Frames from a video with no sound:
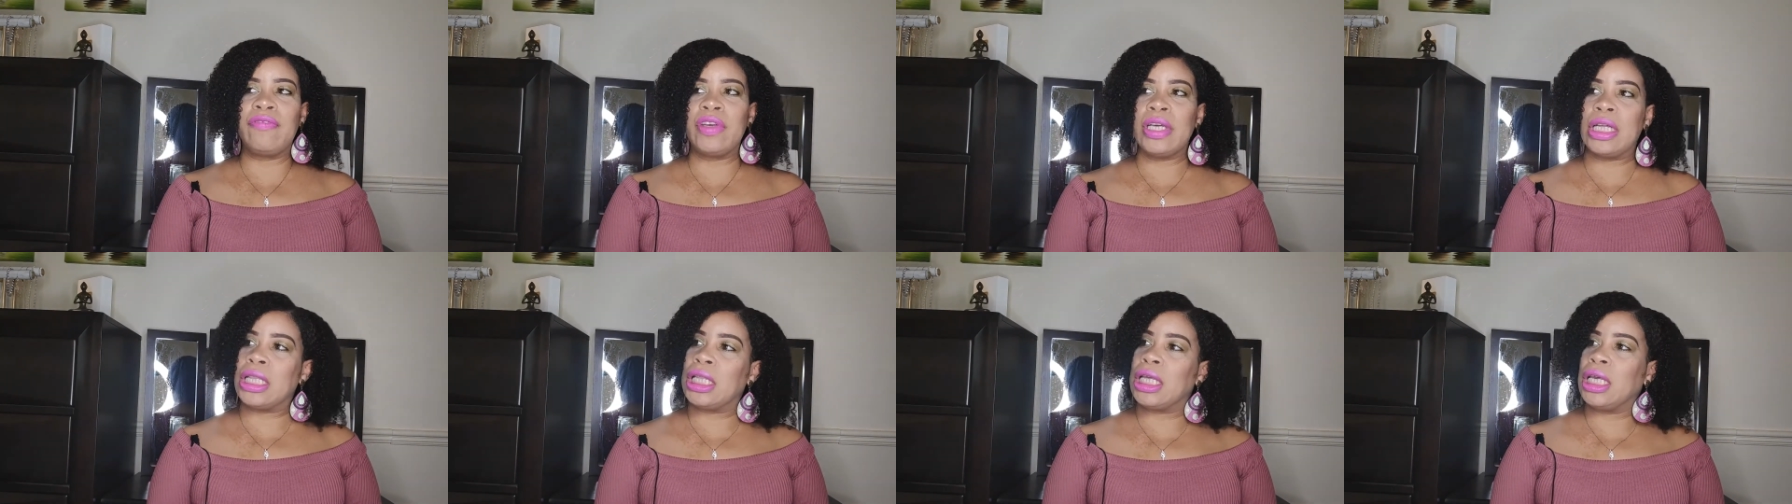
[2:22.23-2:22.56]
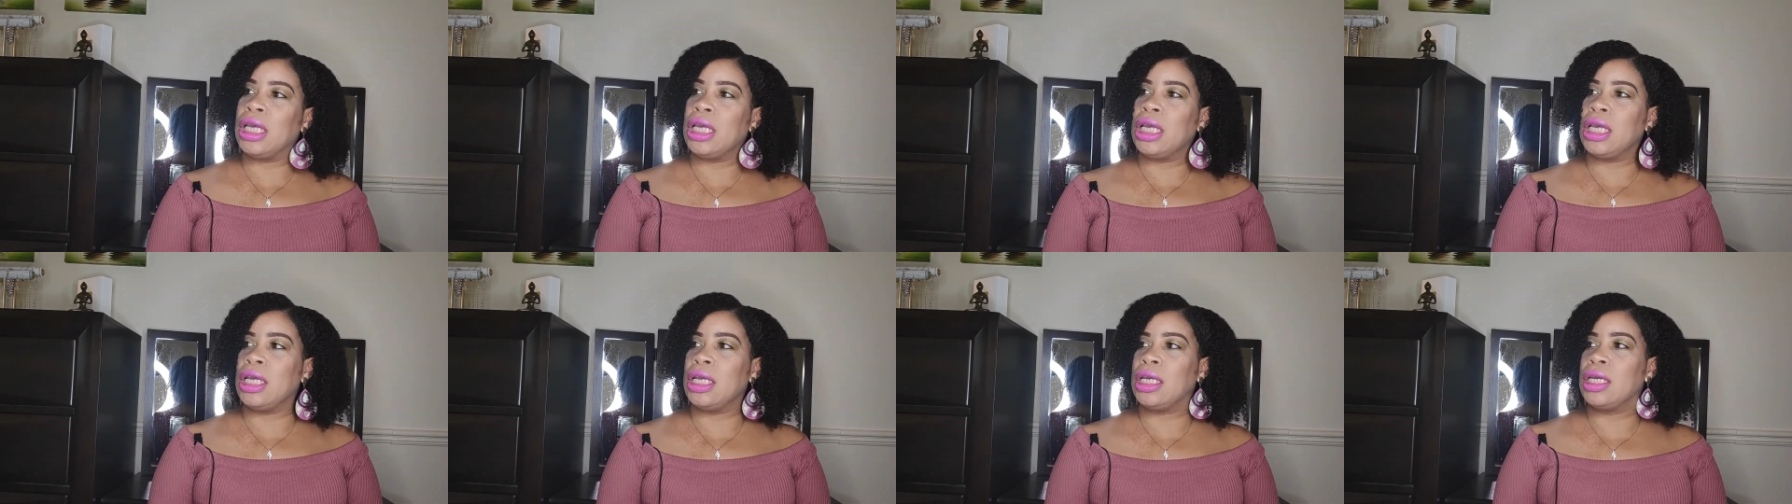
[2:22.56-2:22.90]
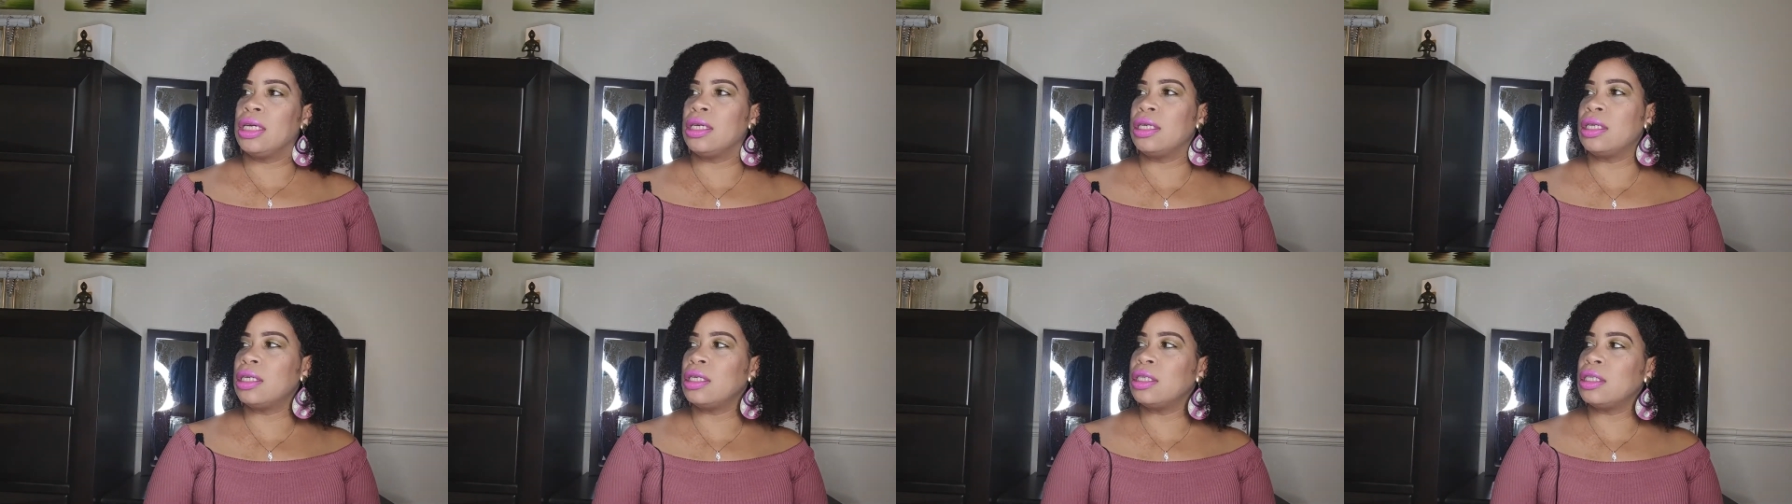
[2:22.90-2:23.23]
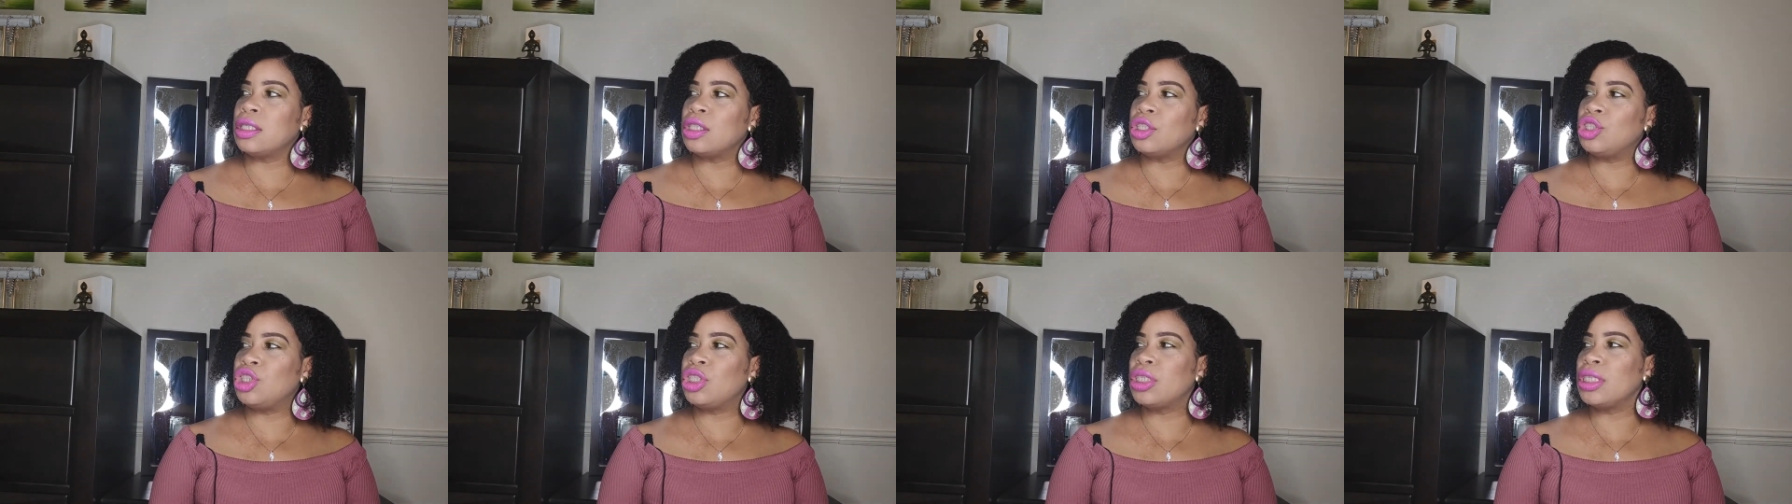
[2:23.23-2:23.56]
feeling
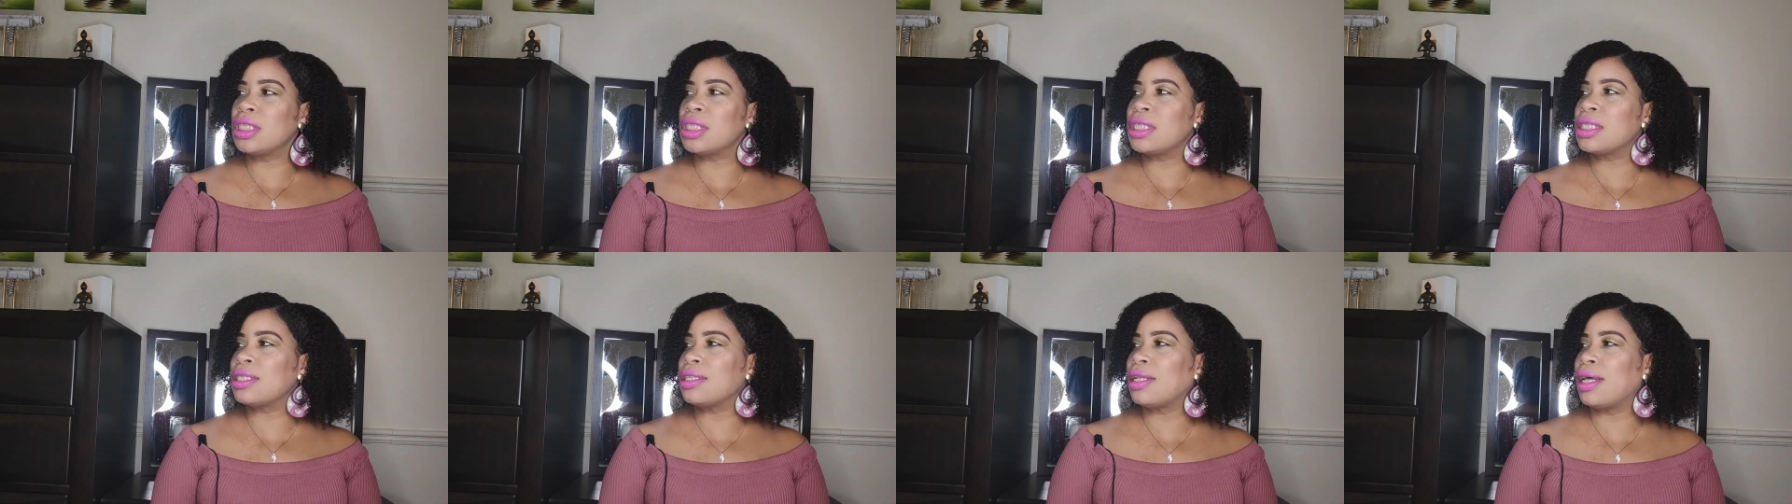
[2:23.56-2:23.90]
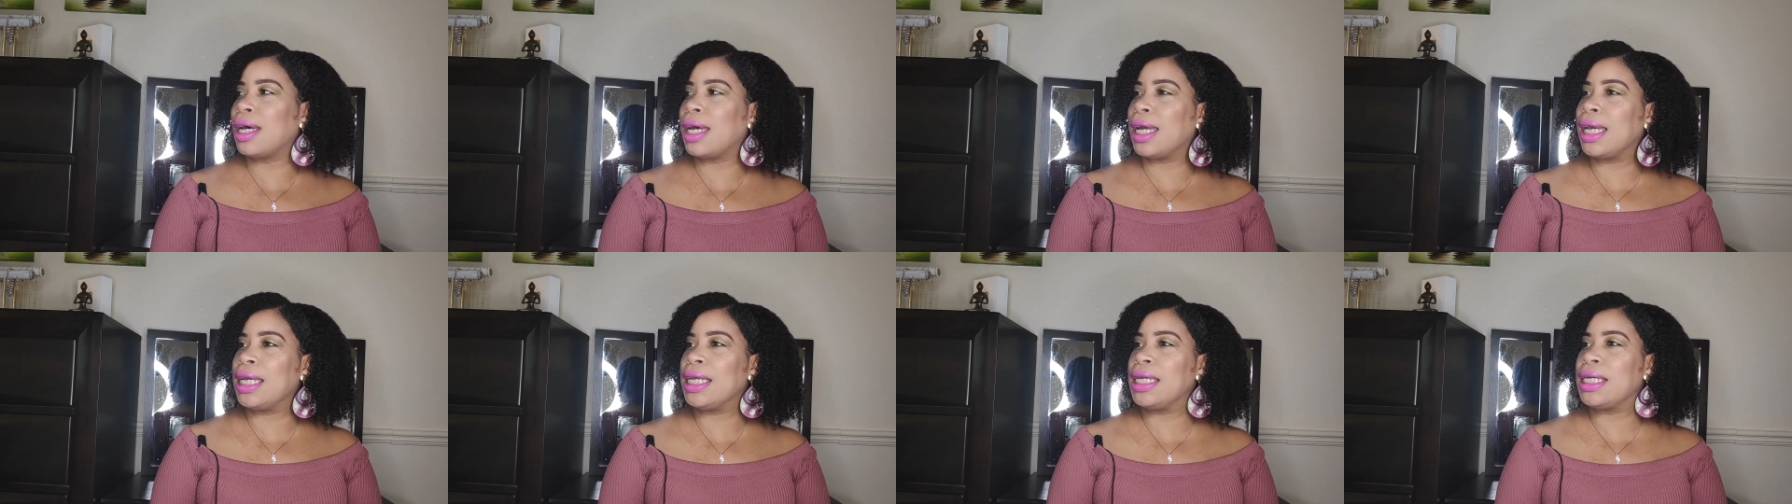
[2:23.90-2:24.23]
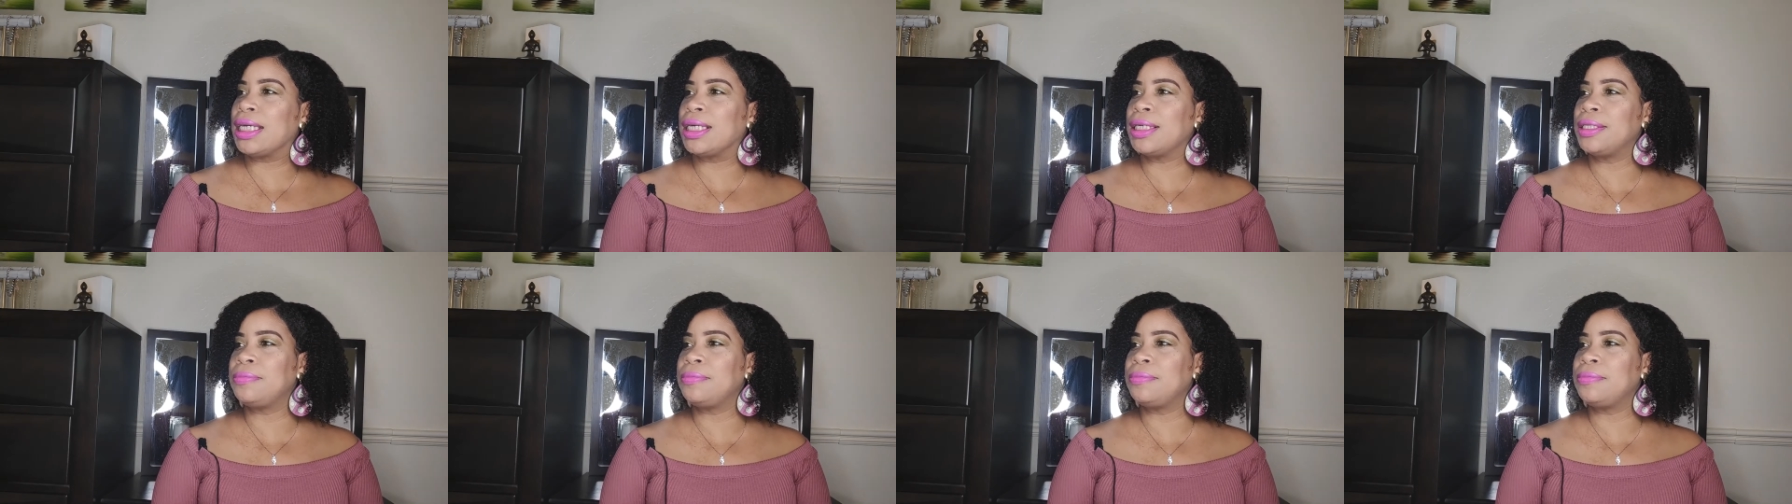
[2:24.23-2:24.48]
just like